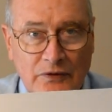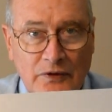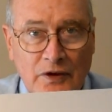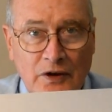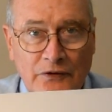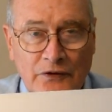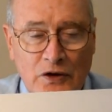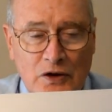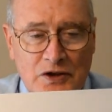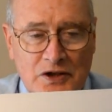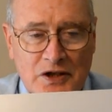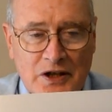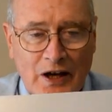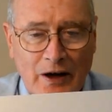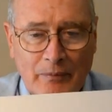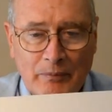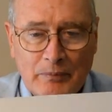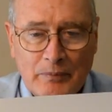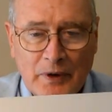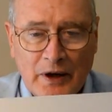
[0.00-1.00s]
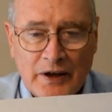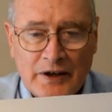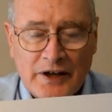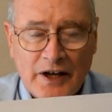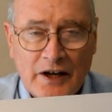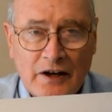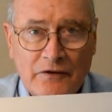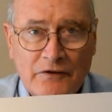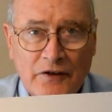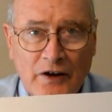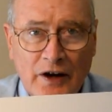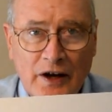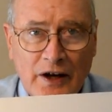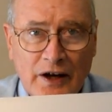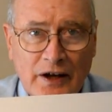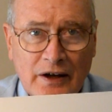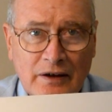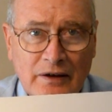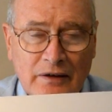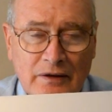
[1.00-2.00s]
The first step,
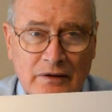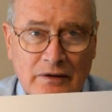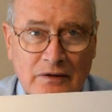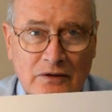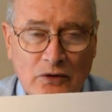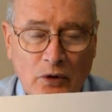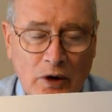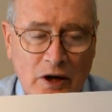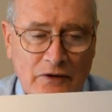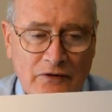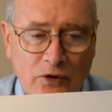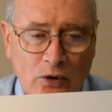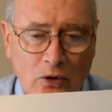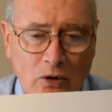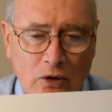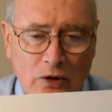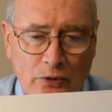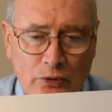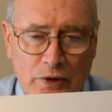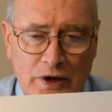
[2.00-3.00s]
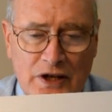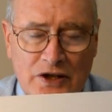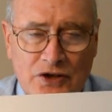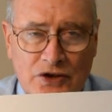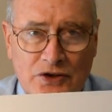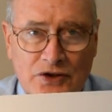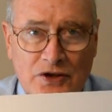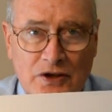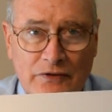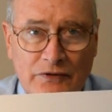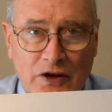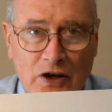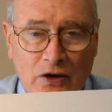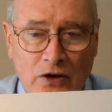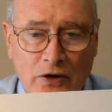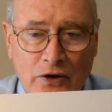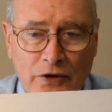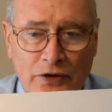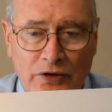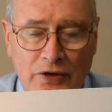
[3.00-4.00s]
identifying 24 regions of the
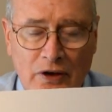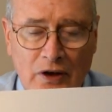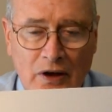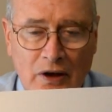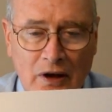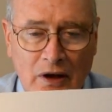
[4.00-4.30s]
Earth